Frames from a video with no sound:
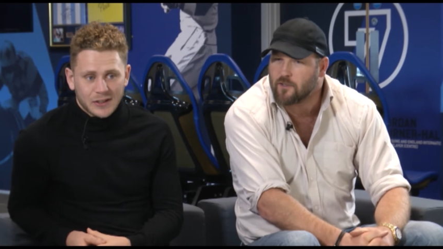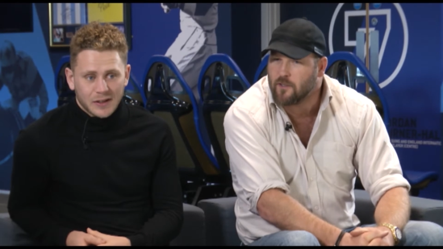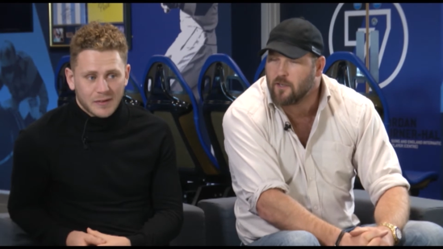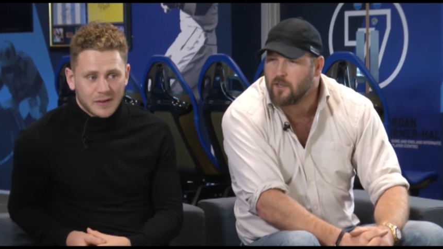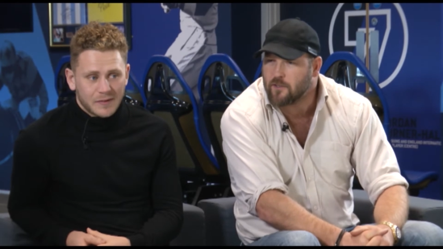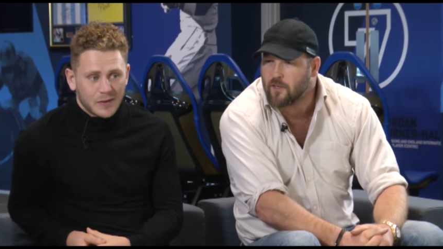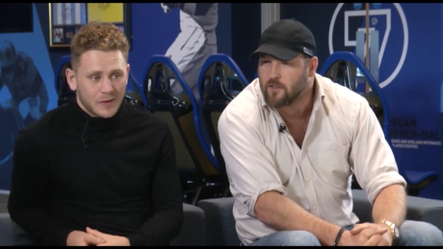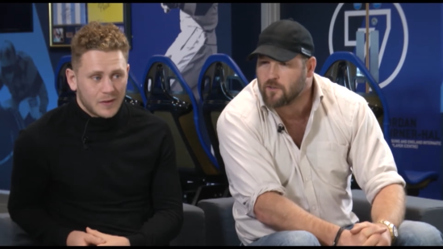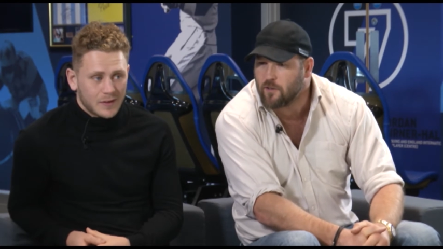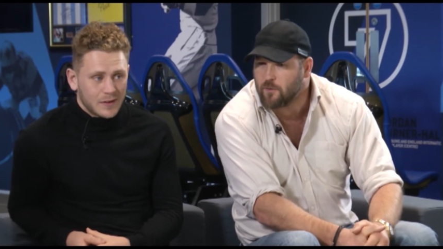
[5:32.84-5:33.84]
Speaker 1: each other. It's,
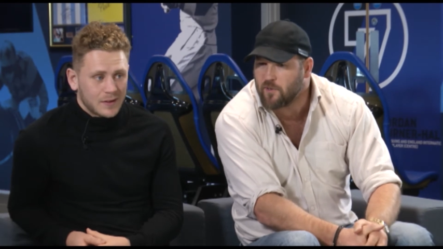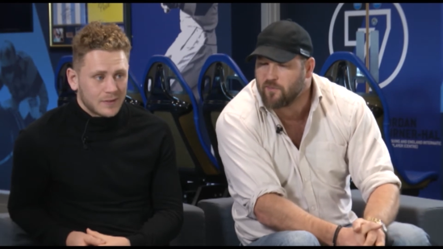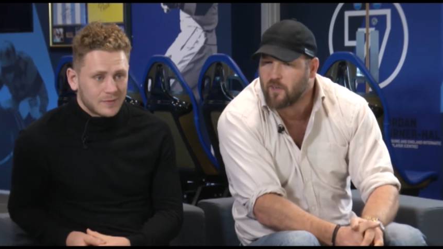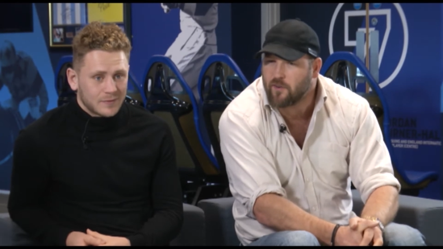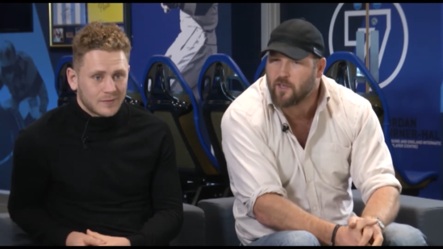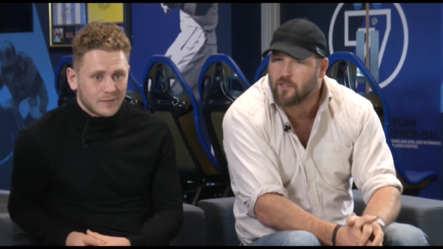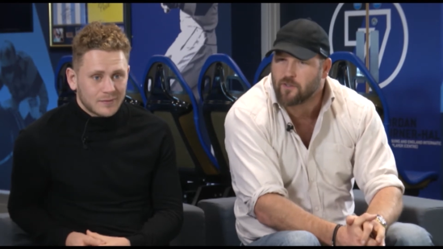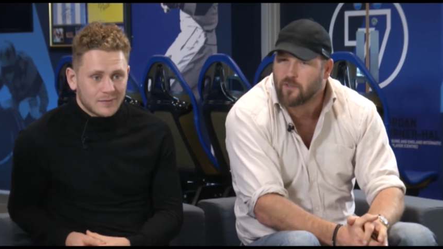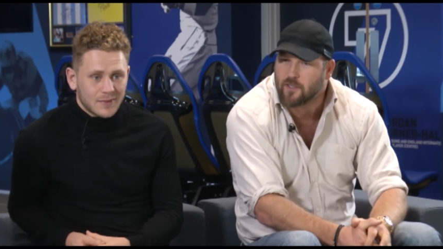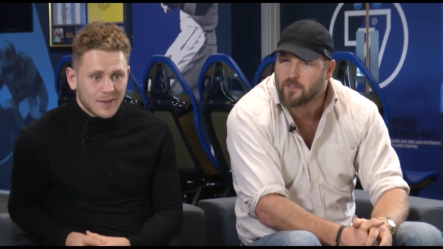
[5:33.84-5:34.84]
Speaker 2: it's going to be very
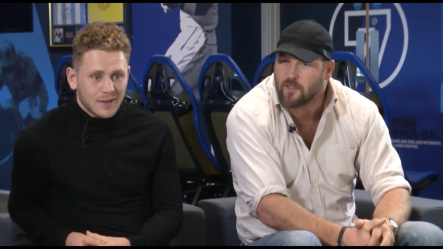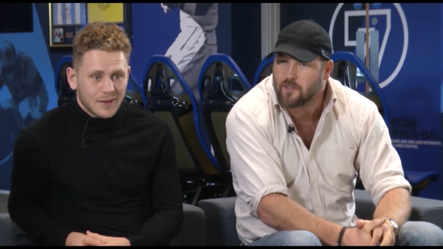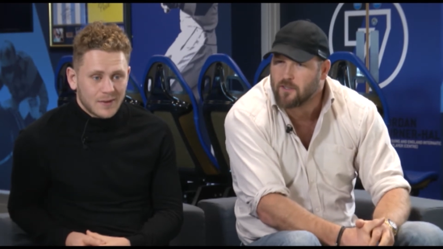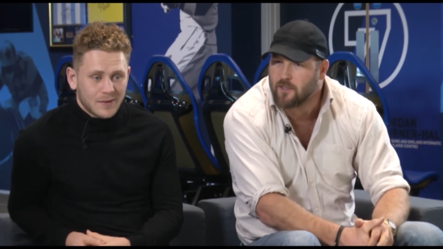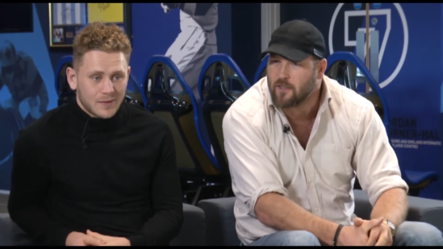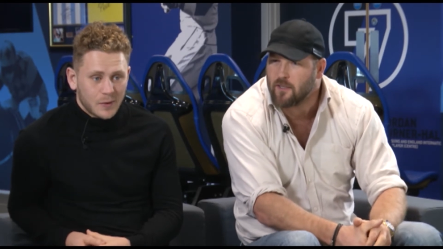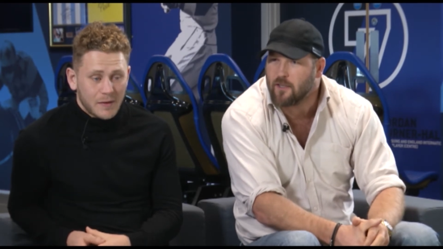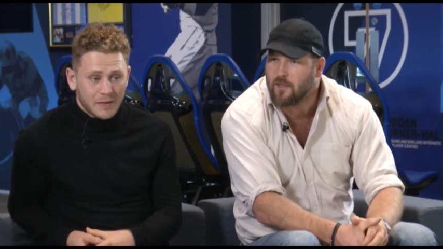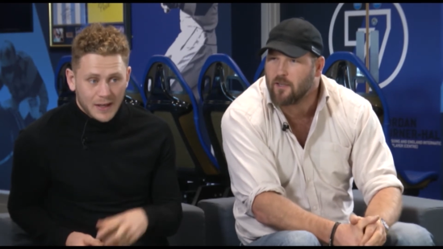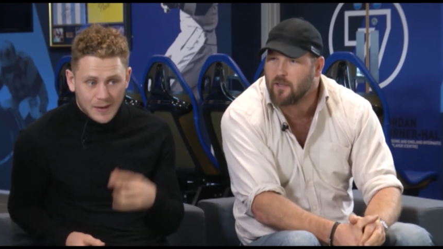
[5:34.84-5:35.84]
interesting.
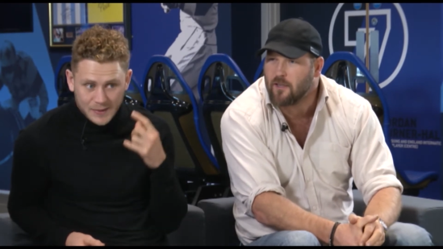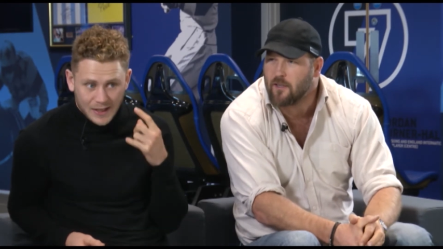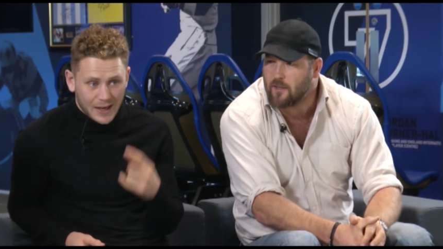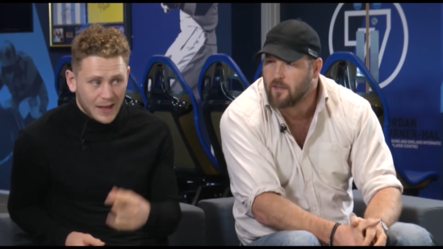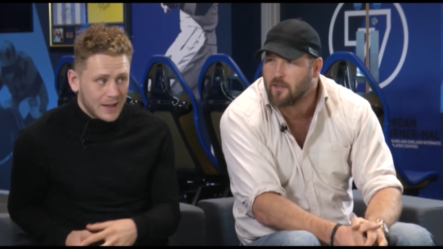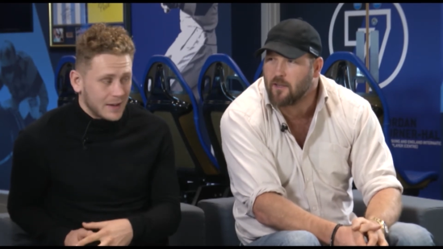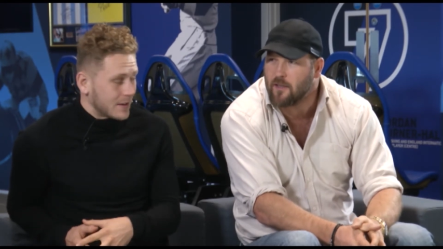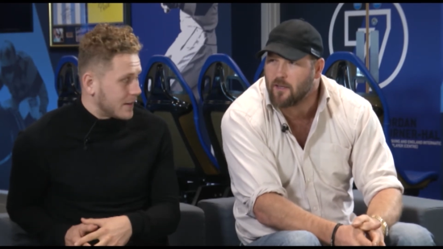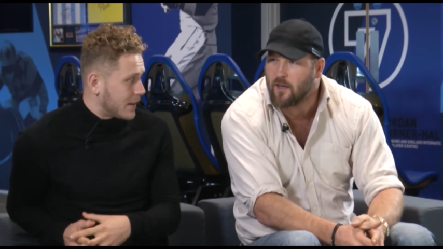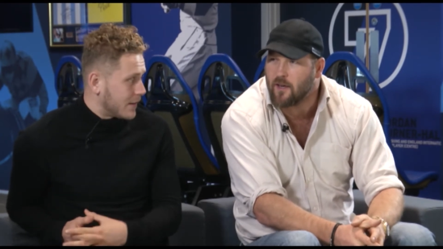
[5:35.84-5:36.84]
Speaker 1: Whoever keeps their head.
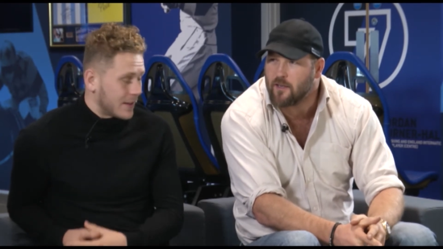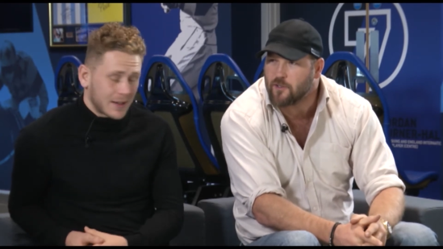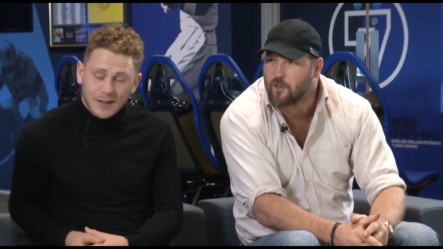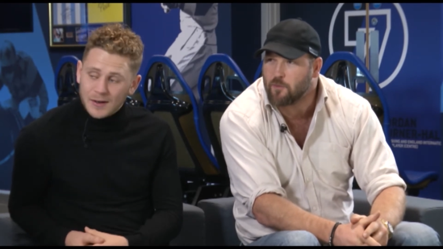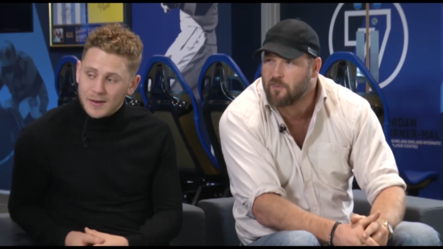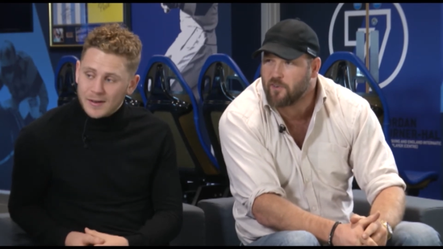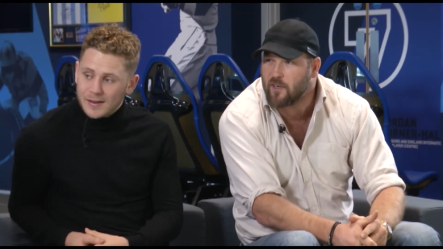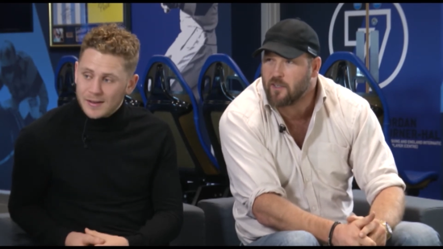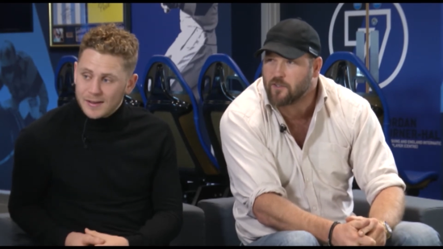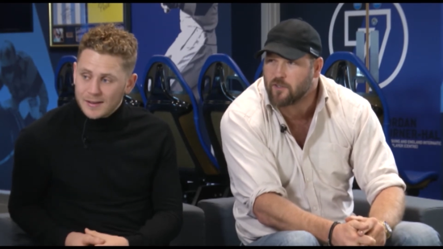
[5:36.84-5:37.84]
Yeah, it's
Speaker 2: going to be
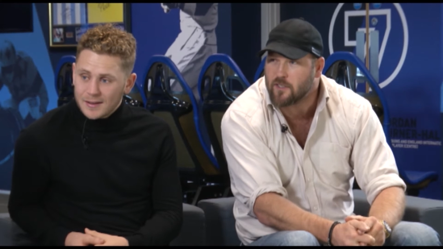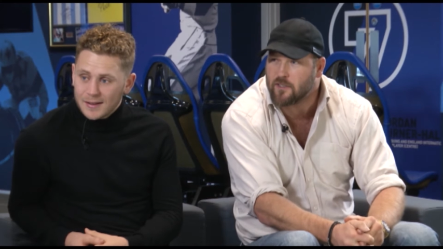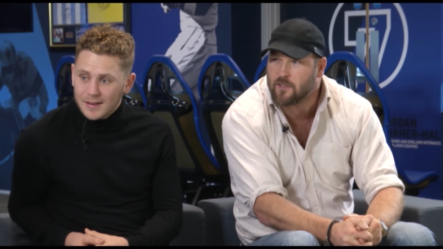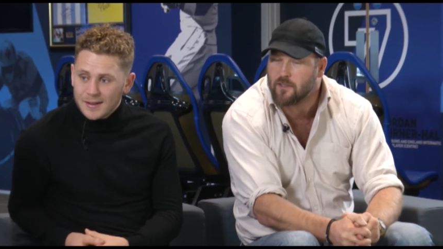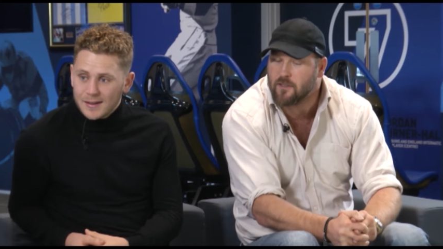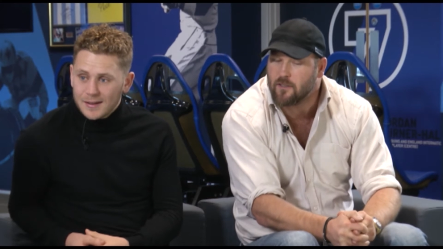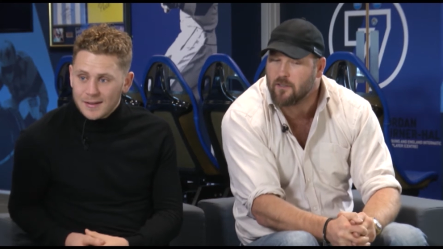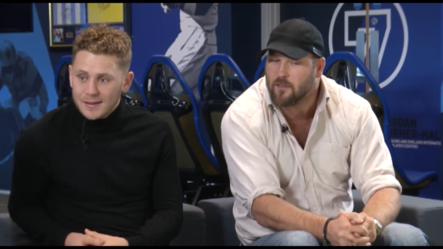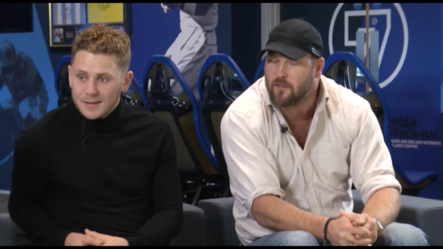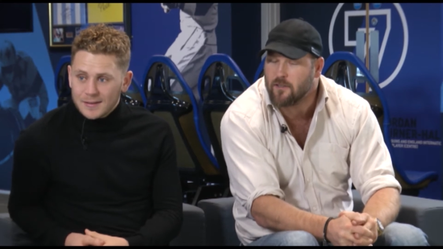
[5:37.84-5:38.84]
very interesting
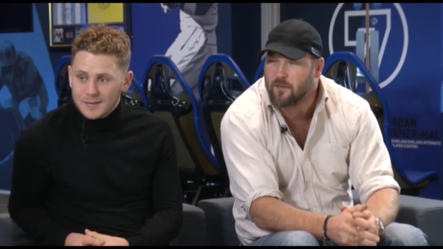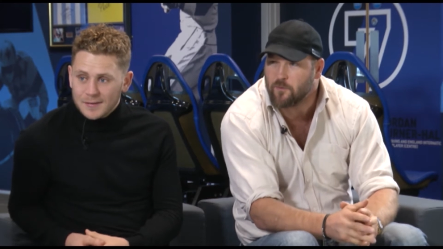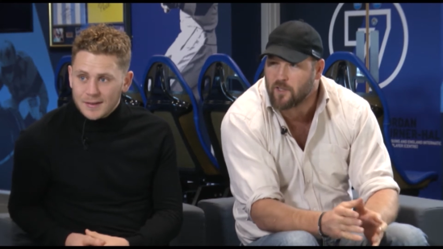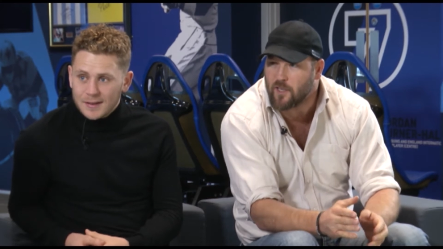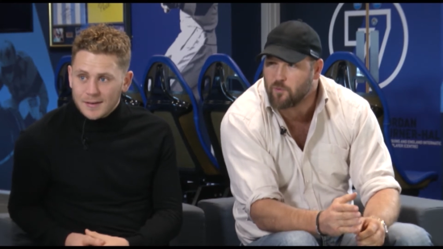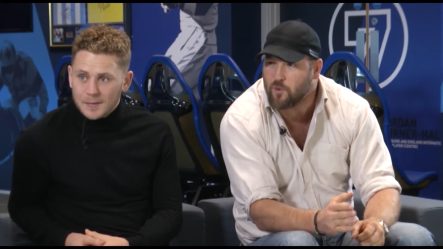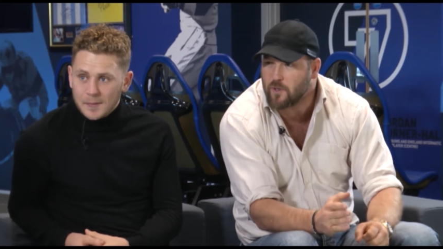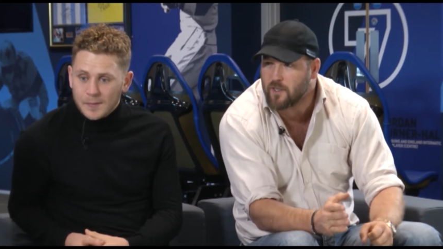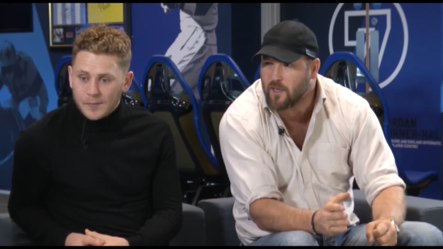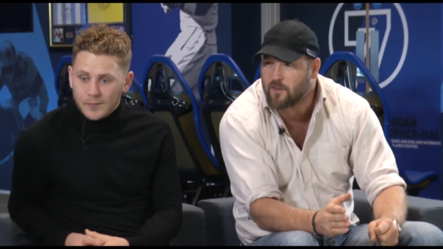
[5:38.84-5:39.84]
when they
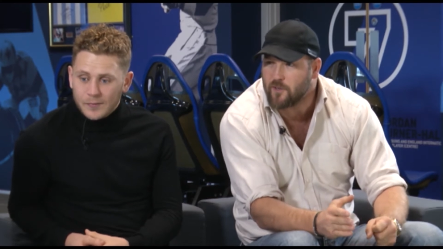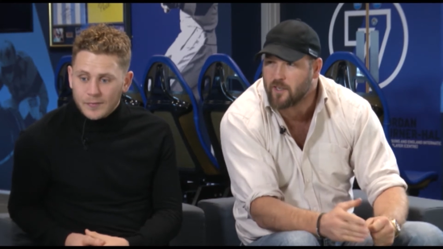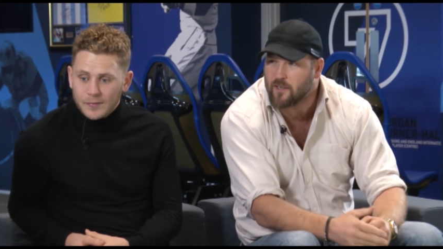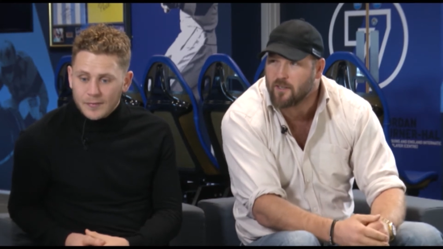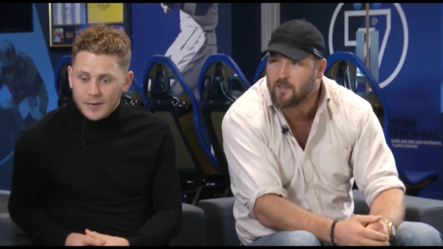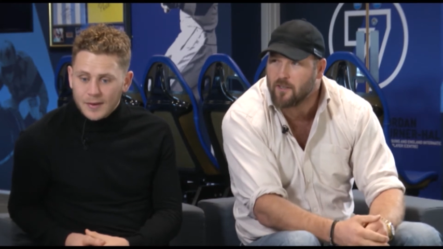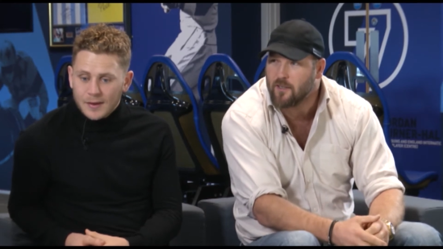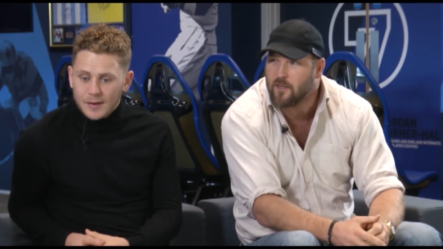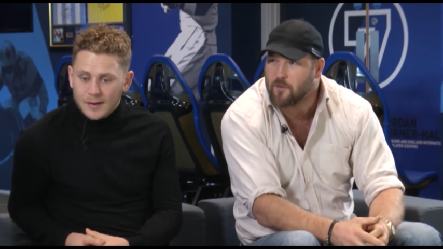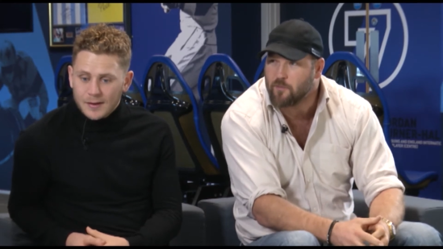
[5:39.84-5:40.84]
walk in that ring
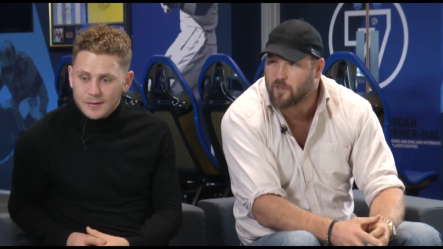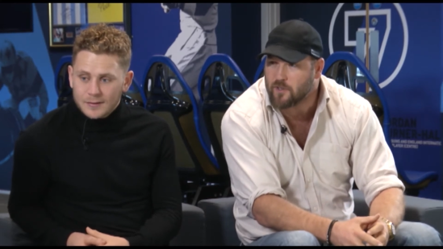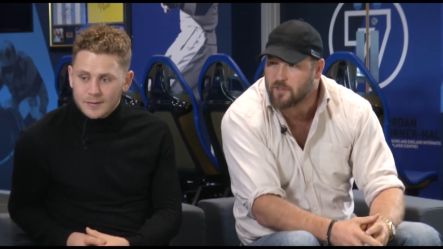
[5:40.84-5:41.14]
because